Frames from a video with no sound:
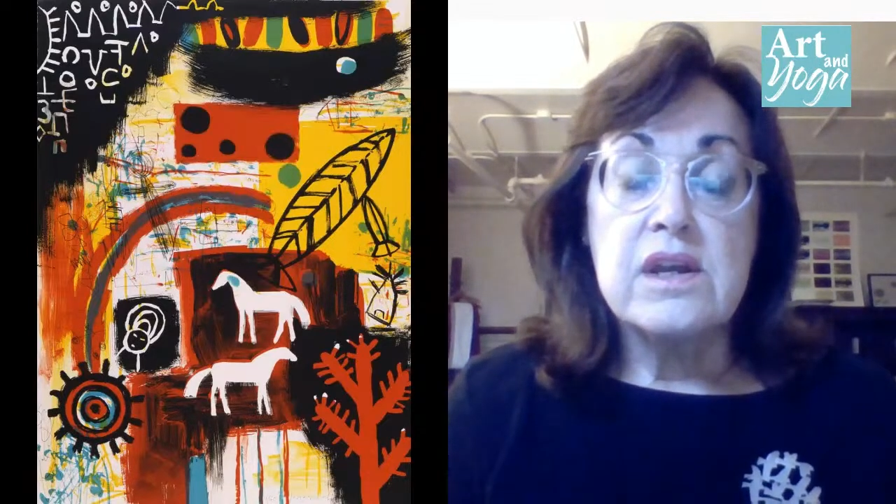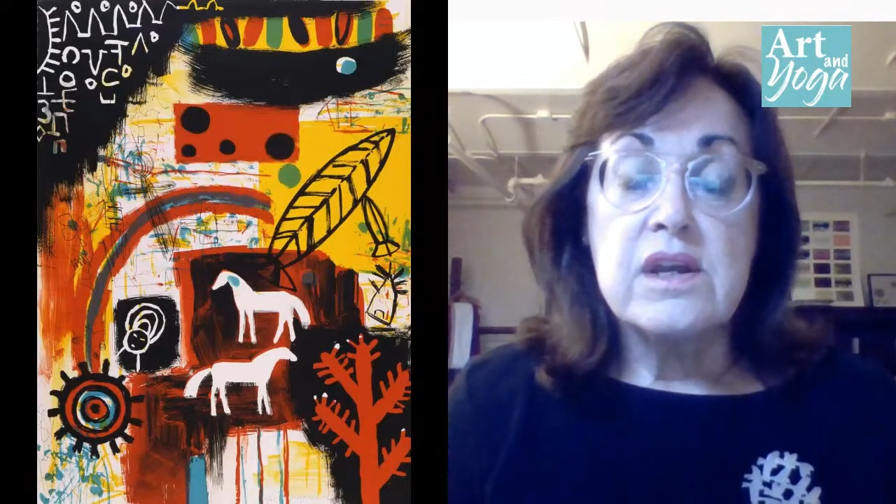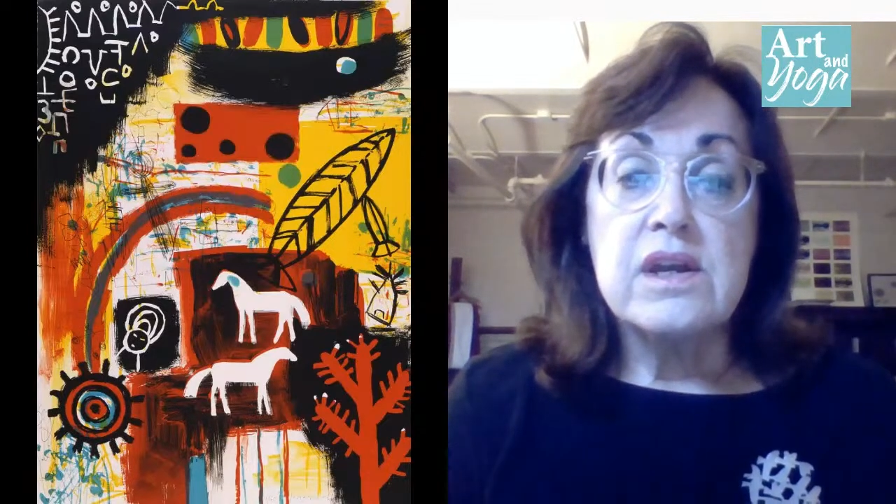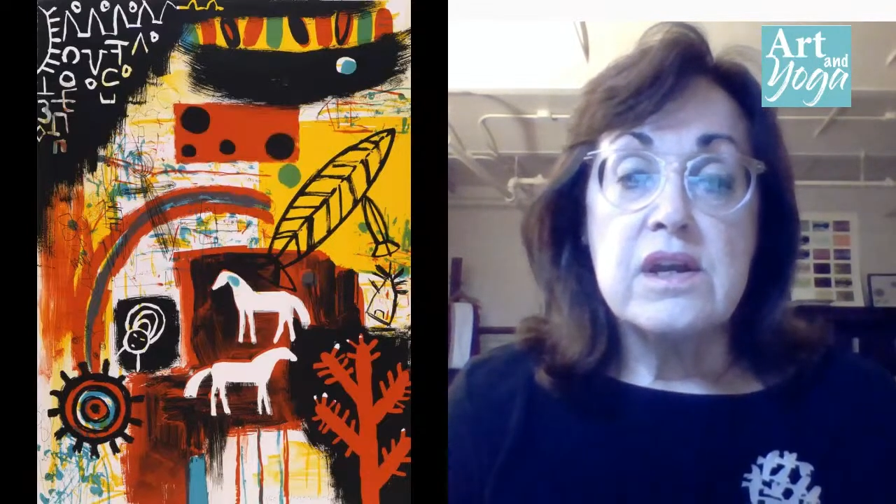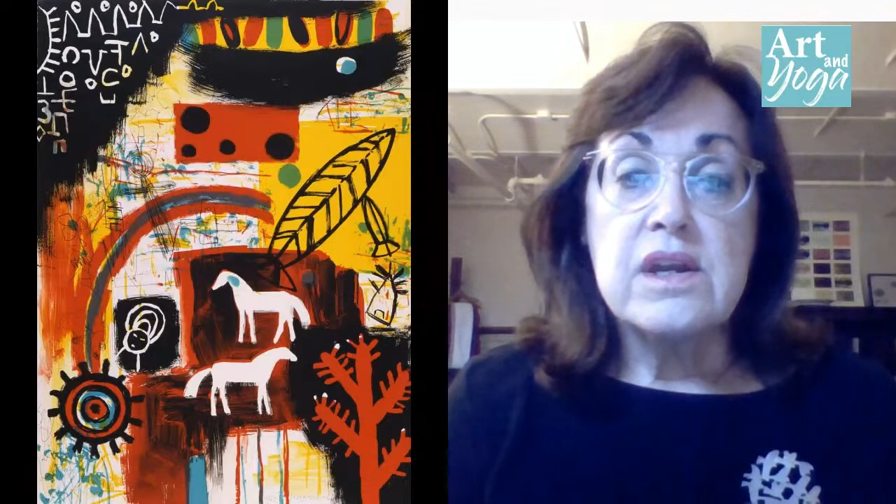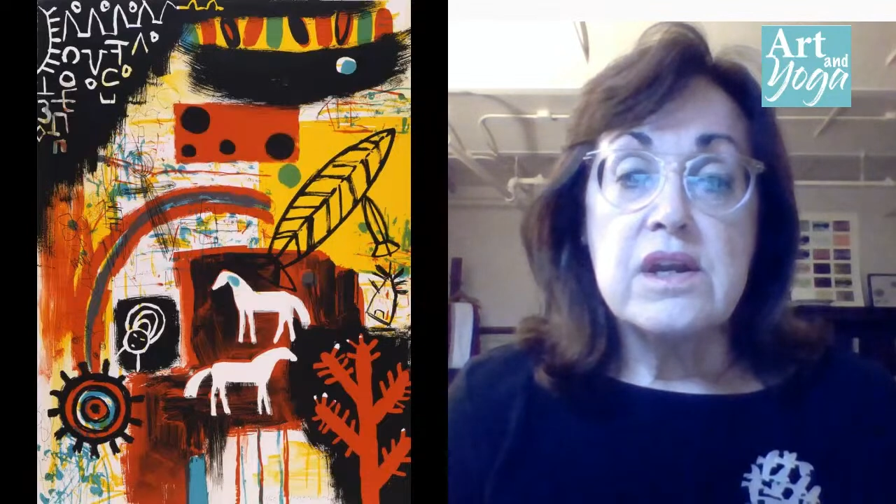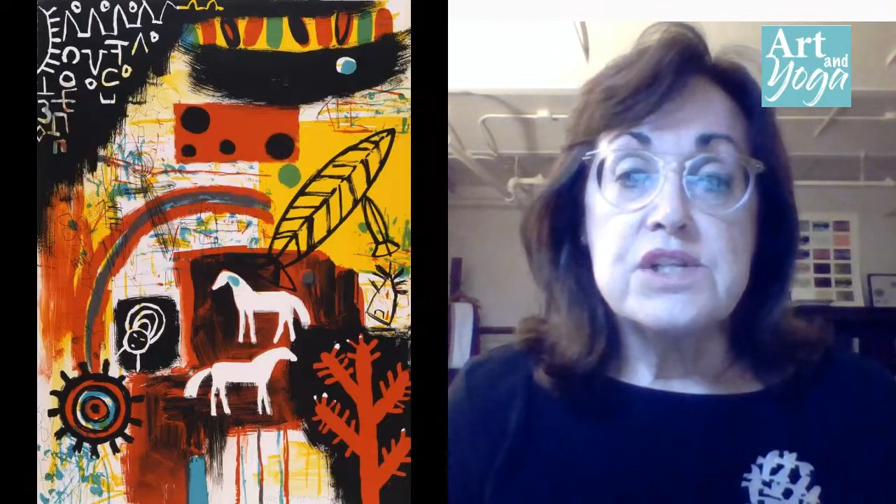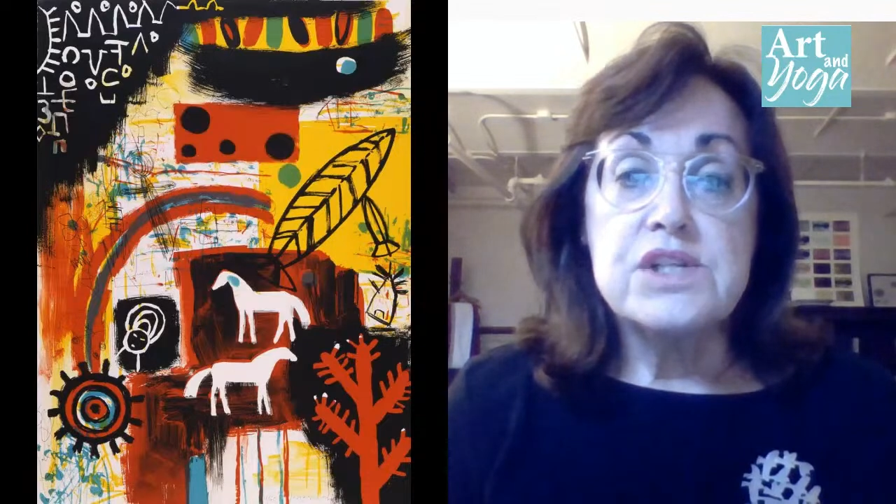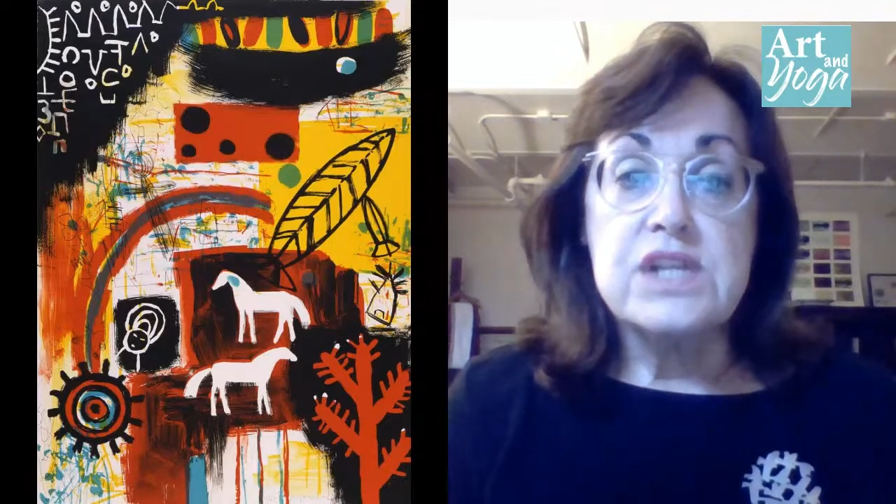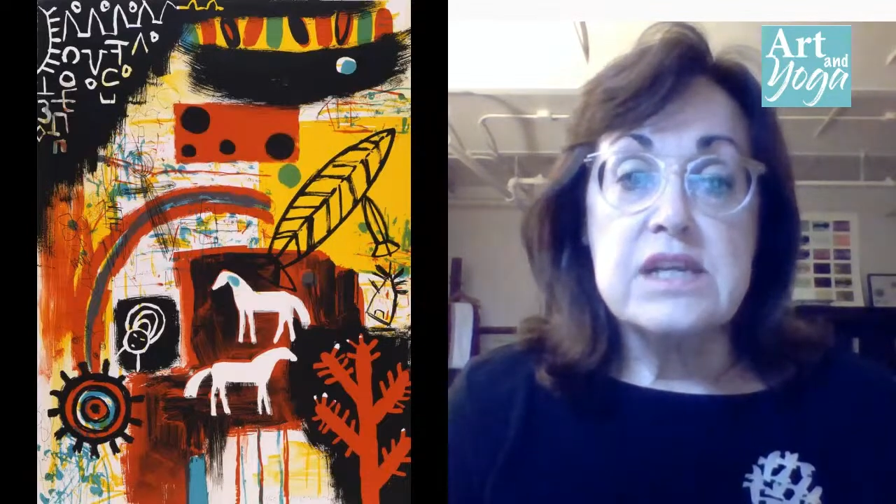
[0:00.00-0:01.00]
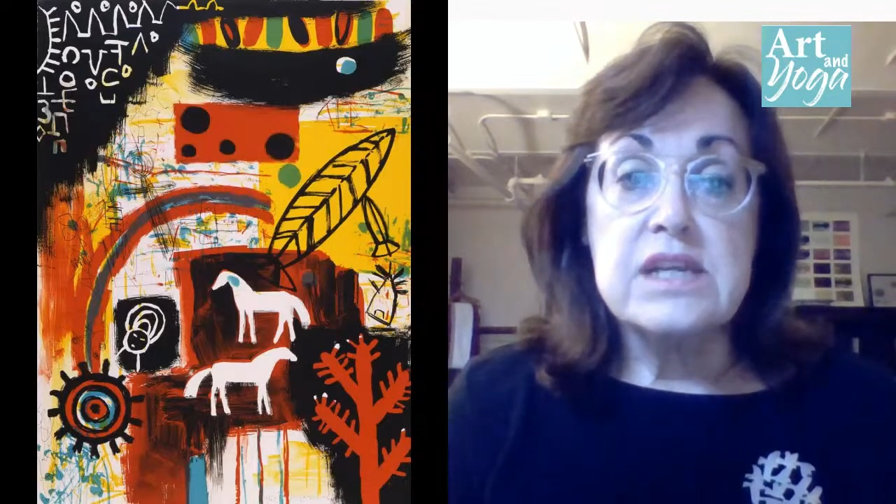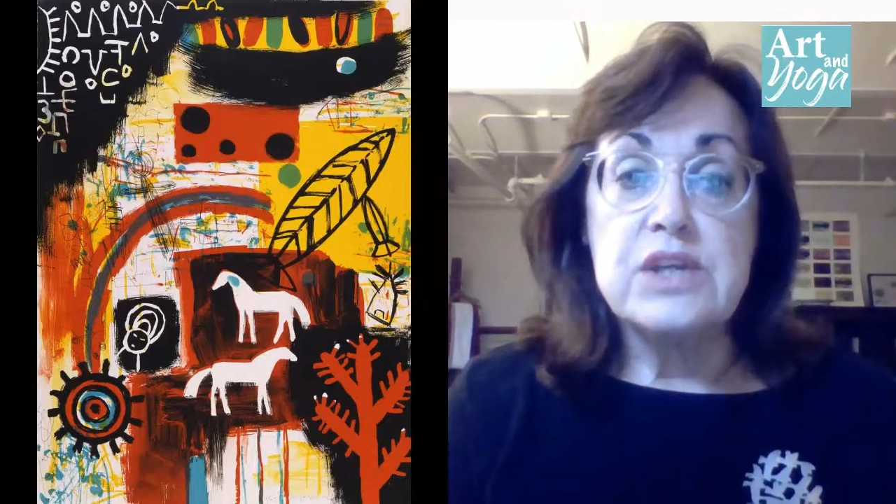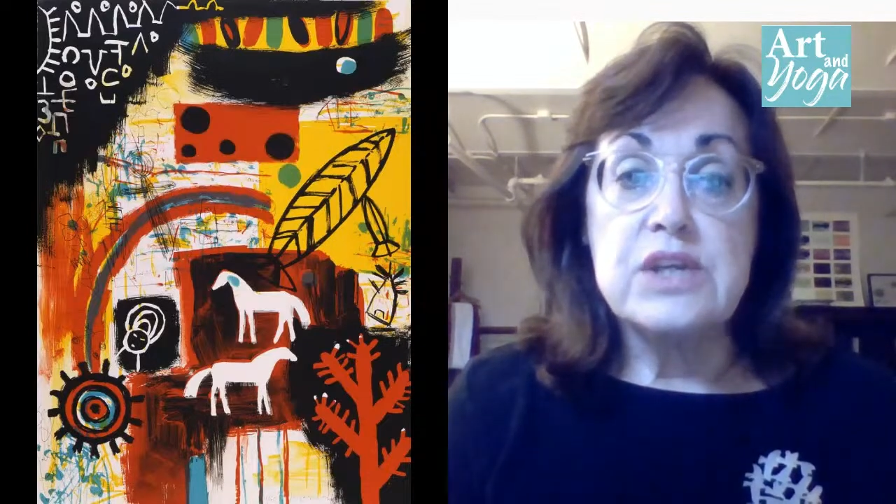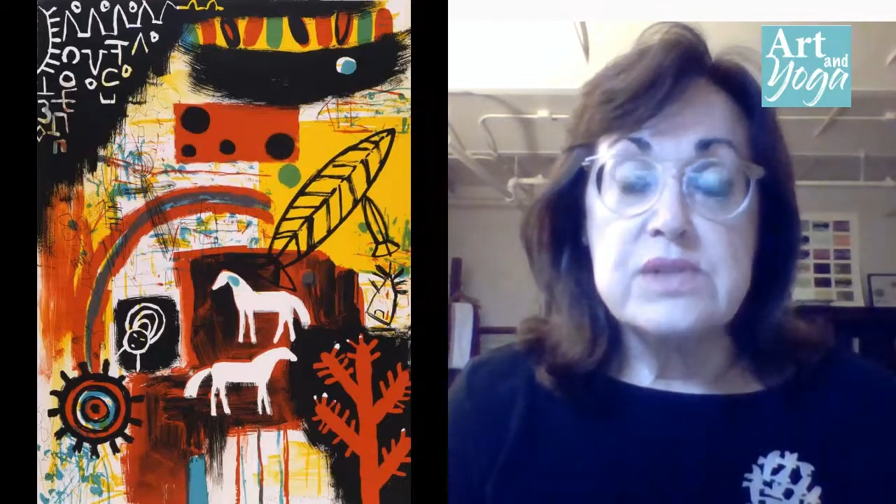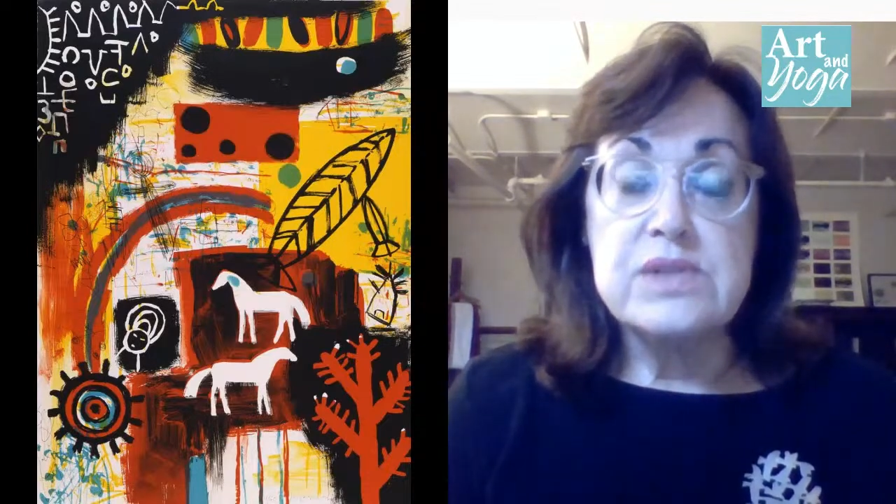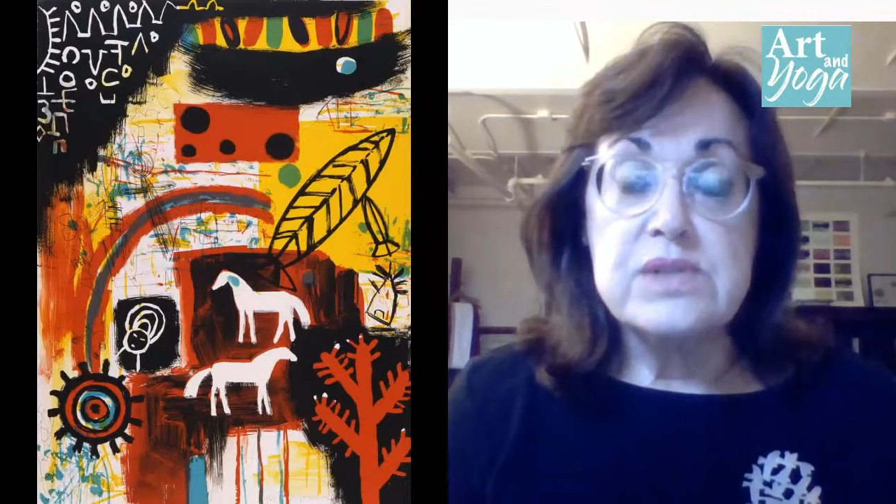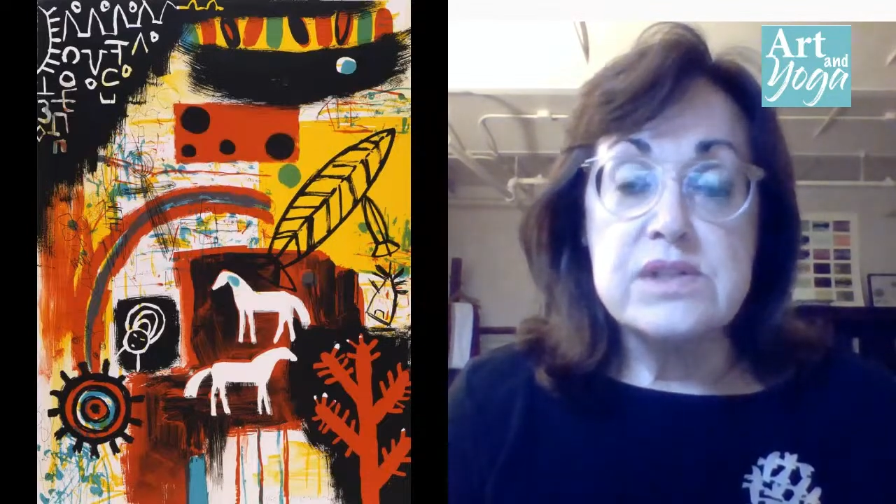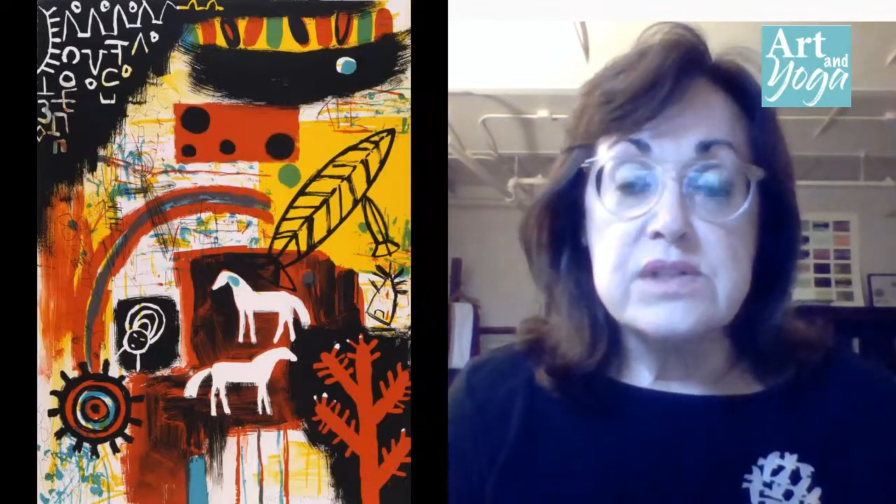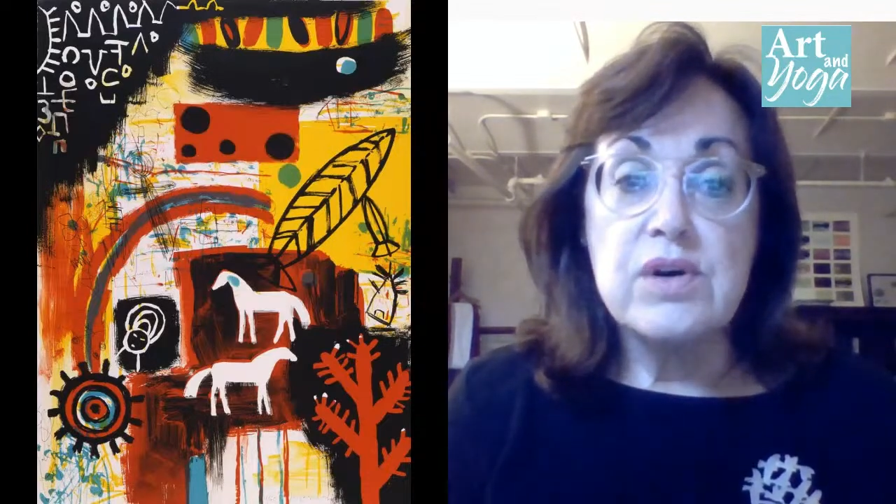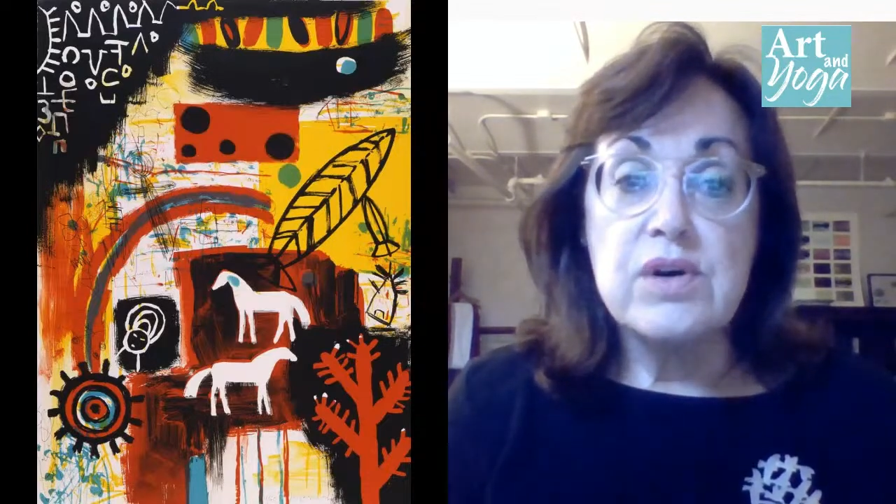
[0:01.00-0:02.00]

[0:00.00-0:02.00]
she uses her art